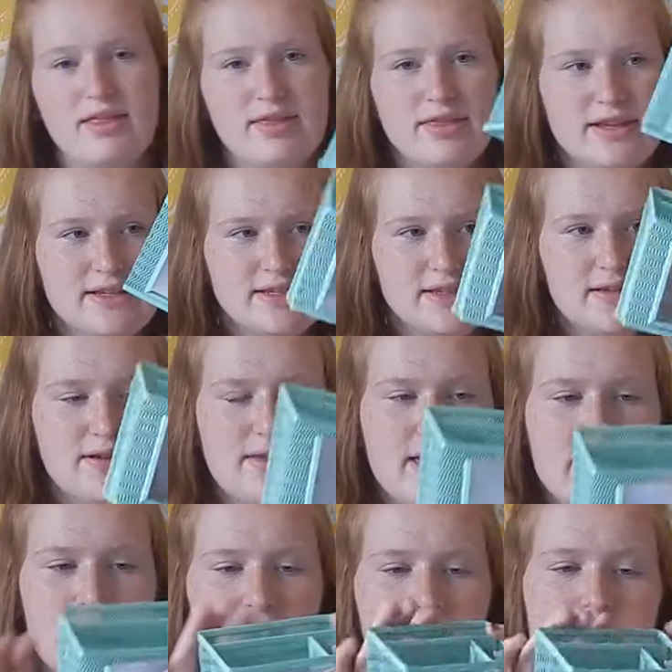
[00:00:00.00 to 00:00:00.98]
this little
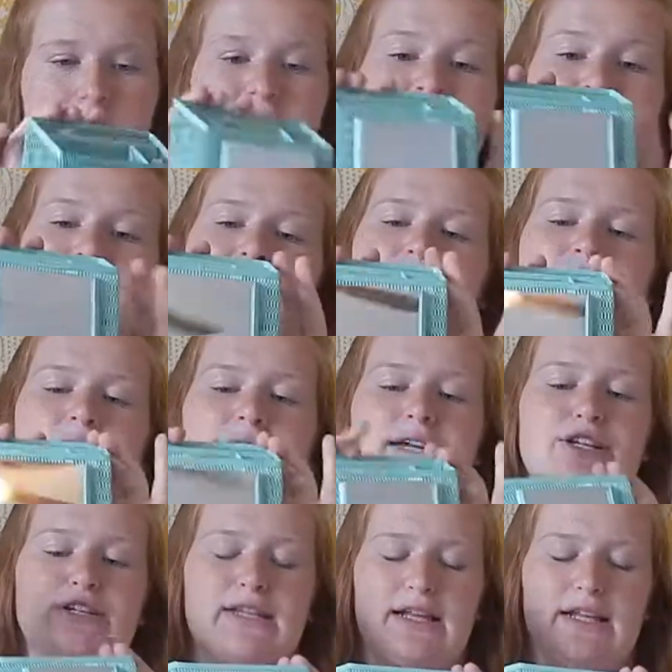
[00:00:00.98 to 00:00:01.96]
thing. This is
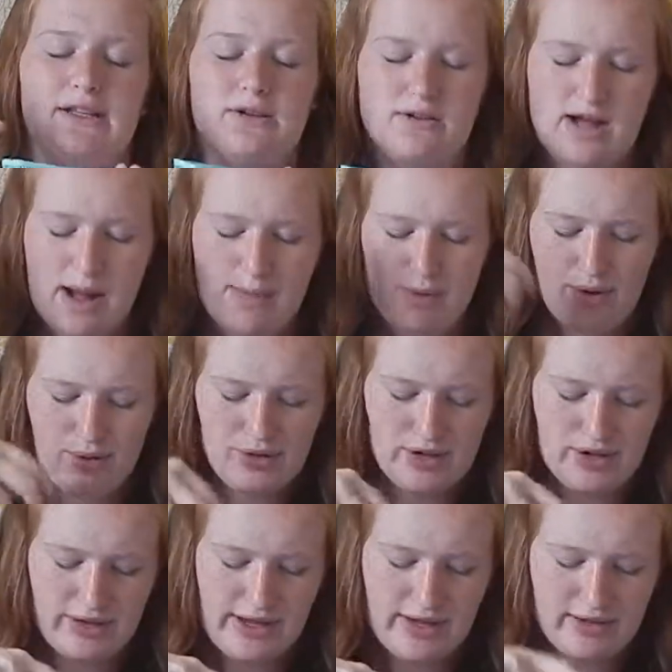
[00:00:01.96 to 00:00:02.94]
just like a little cup
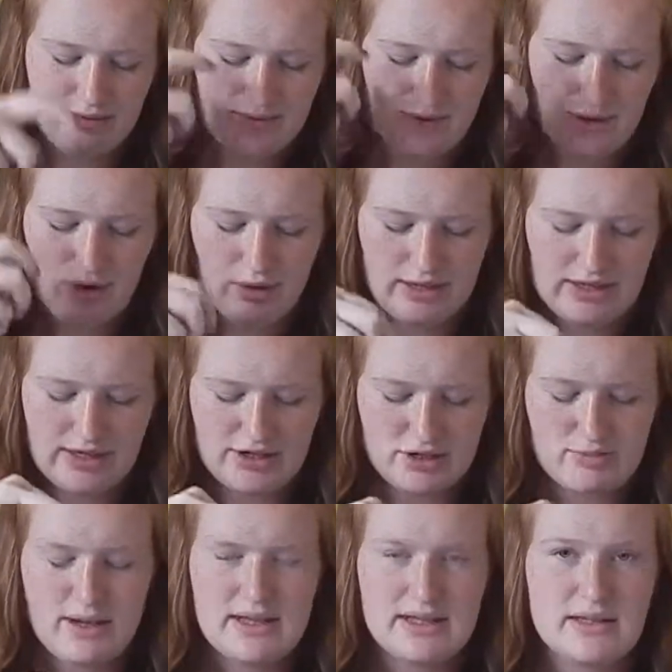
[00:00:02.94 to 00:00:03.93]
holder, like to hold
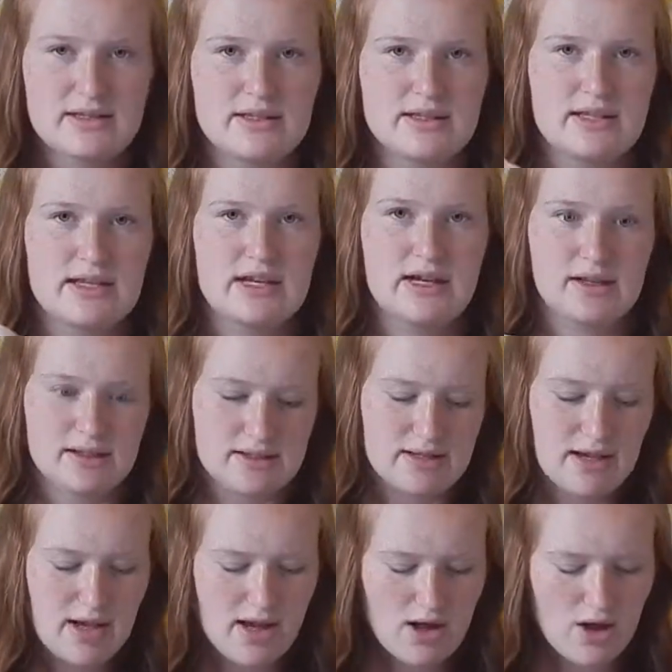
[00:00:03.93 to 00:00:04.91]
extra pencils and things.
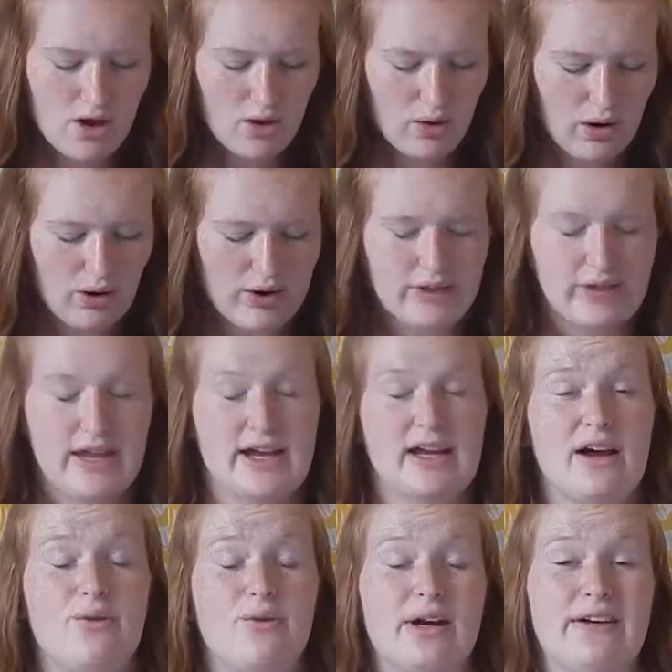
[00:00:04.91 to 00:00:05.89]
Or like
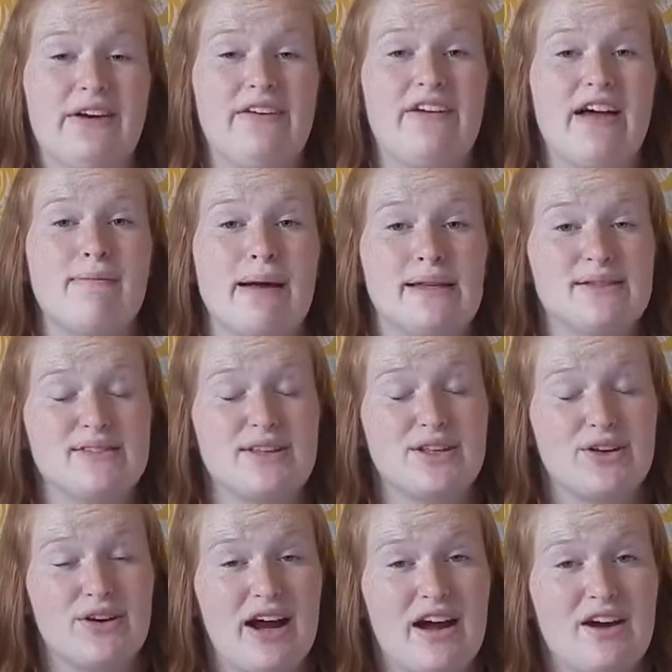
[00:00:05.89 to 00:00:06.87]
whenever I find pencils on
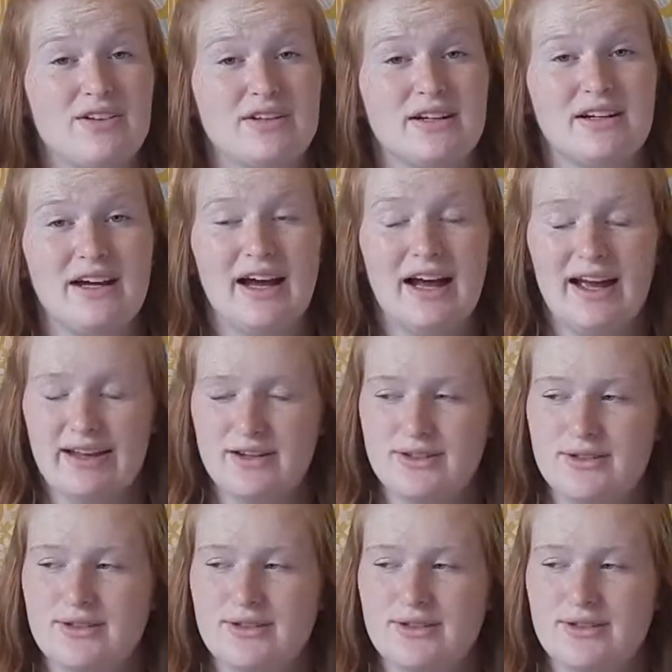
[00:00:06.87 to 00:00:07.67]
the ground, I